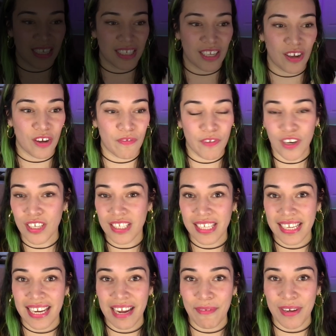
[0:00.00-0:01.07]
So
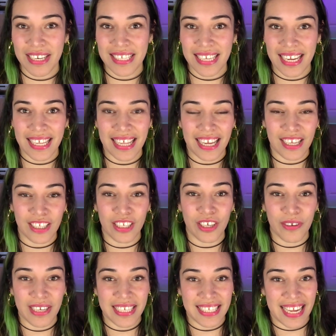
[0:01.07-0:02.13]
firstly, I want to say that CLO
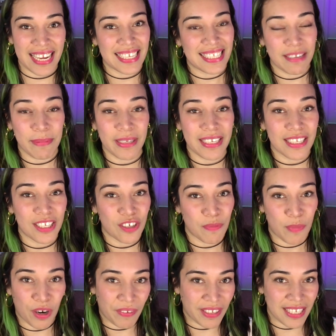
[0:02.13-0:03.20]
is a sibling to
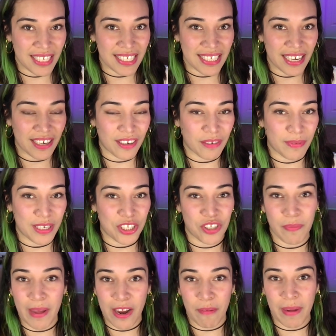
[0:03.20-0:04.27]
Marvelous Designer, which you
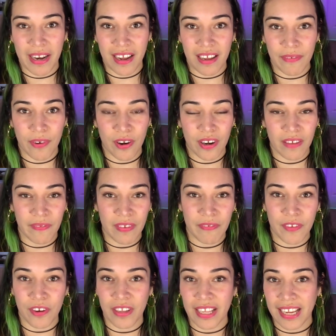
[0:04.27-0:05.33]
may or may not have heard of if
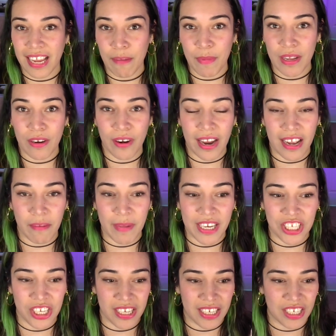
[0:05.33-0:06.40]
you're in the gaming or
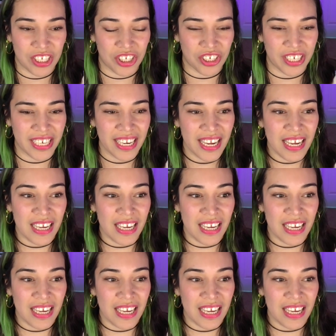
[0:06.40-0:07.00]
animation industry.